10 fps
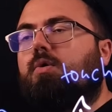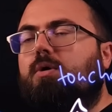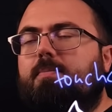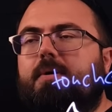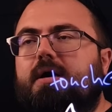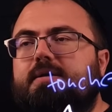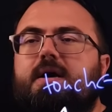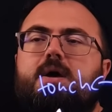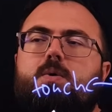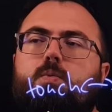lower part,
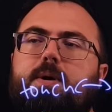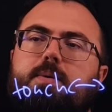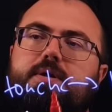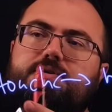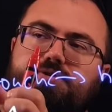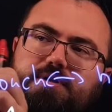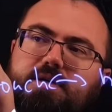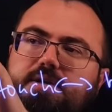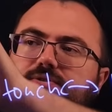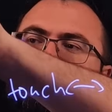we will
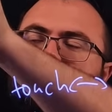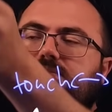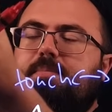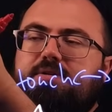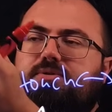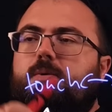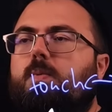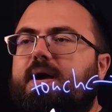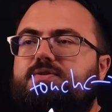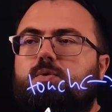consider this in a symmetric
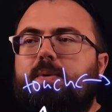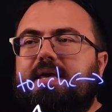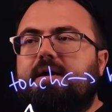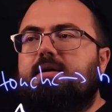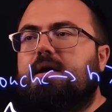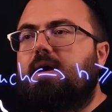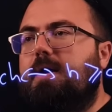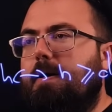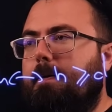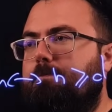way. So we can
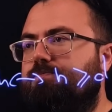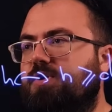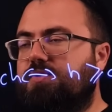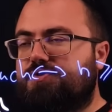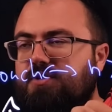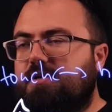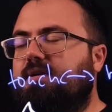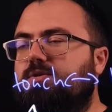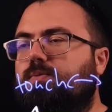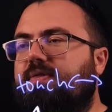consider
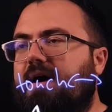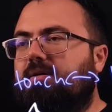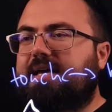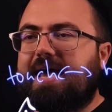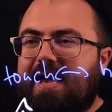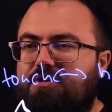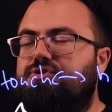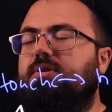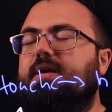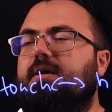this without
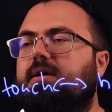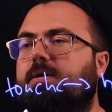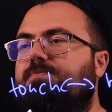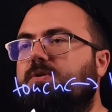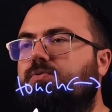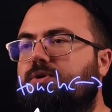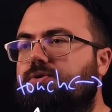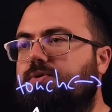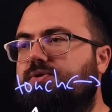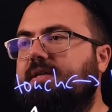actually um,
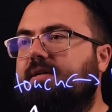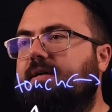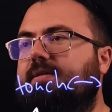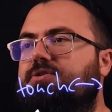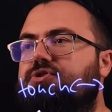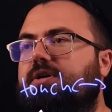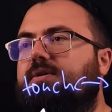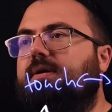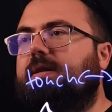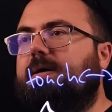reducing the, the,
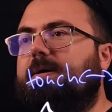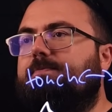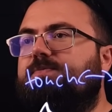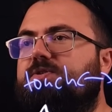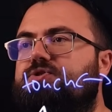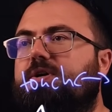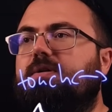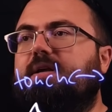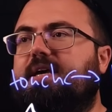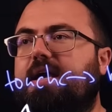general, um, the
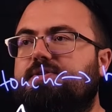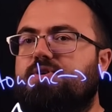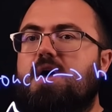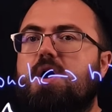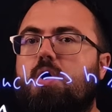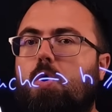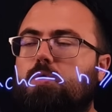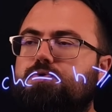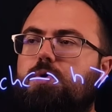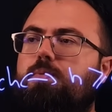general case.
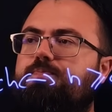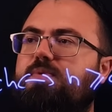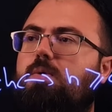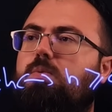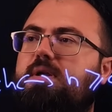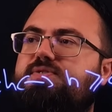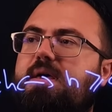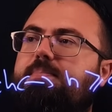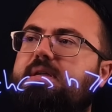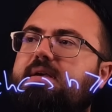Also, what is
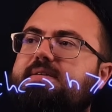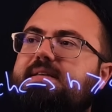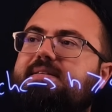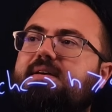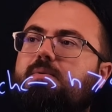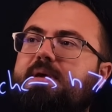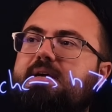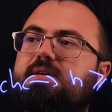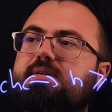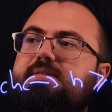happening is that we
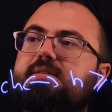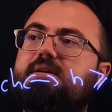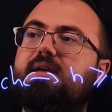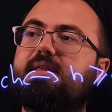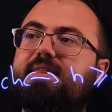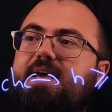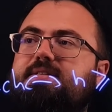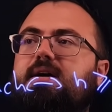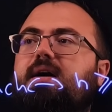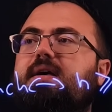can consider
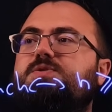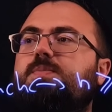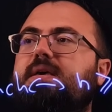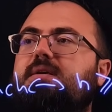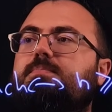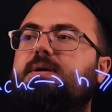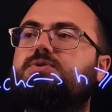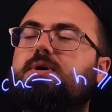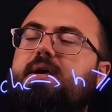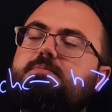theta as
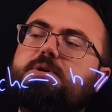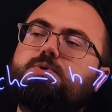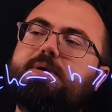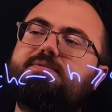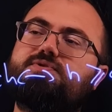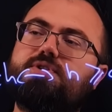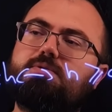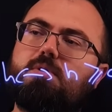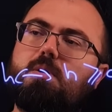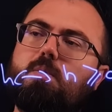being in between
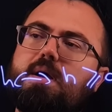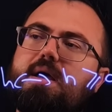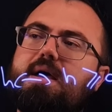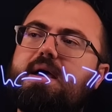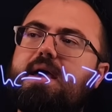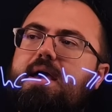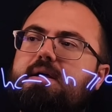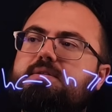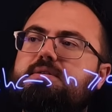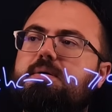0
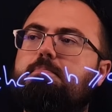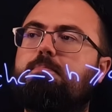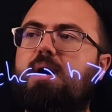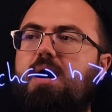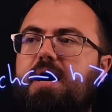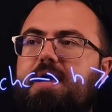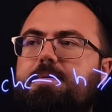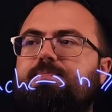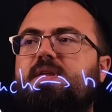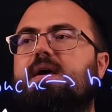and pi,
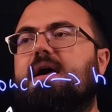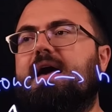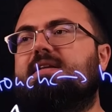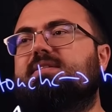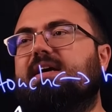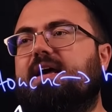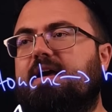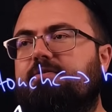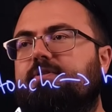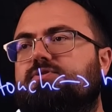and
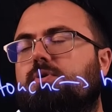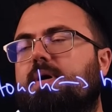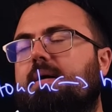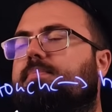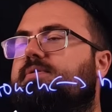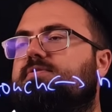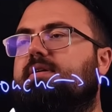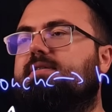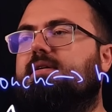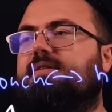if it so happens
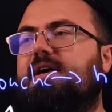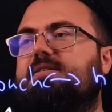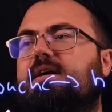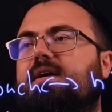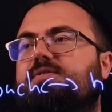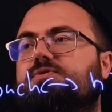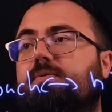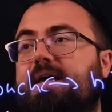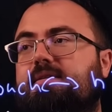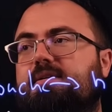that theta is
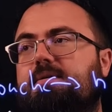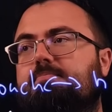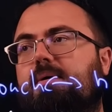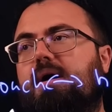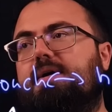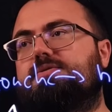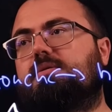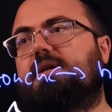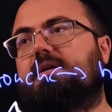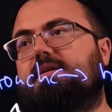greater than pi,
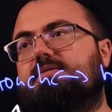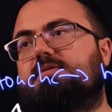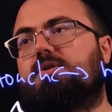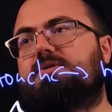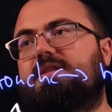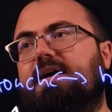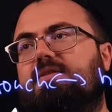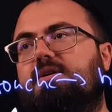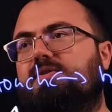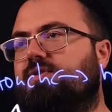so that it looks
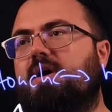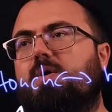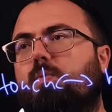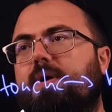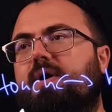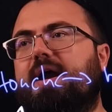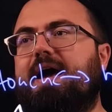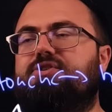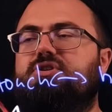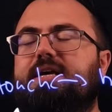like this, we are
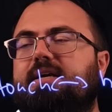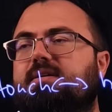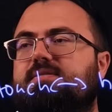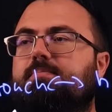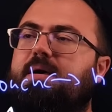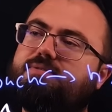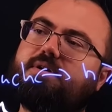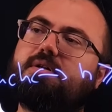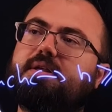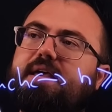actually in a
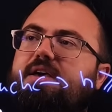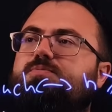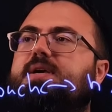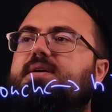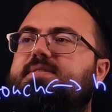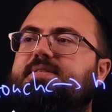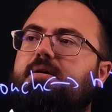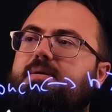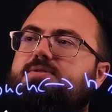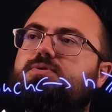symmetrical case because
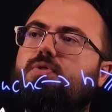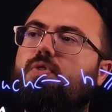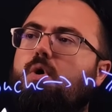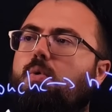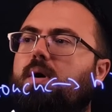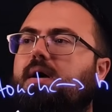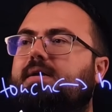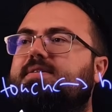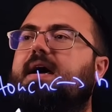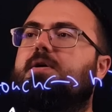there is no uh,
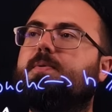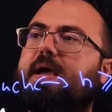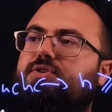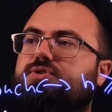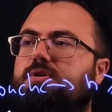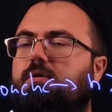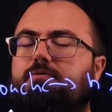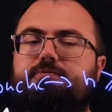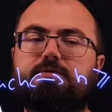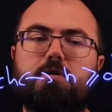direction
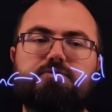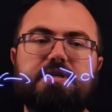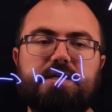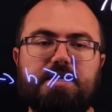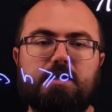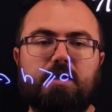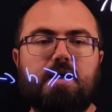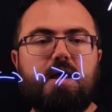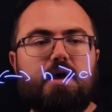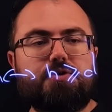of, of the needle.
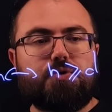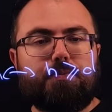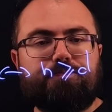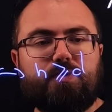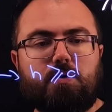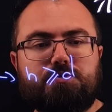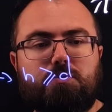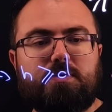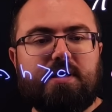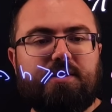So
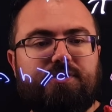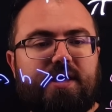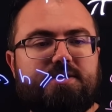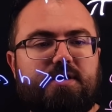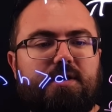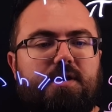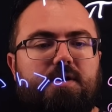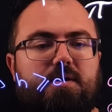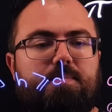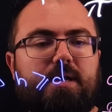also theta
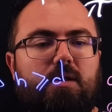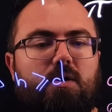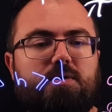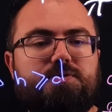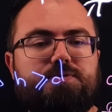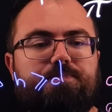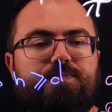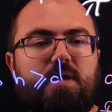here belongs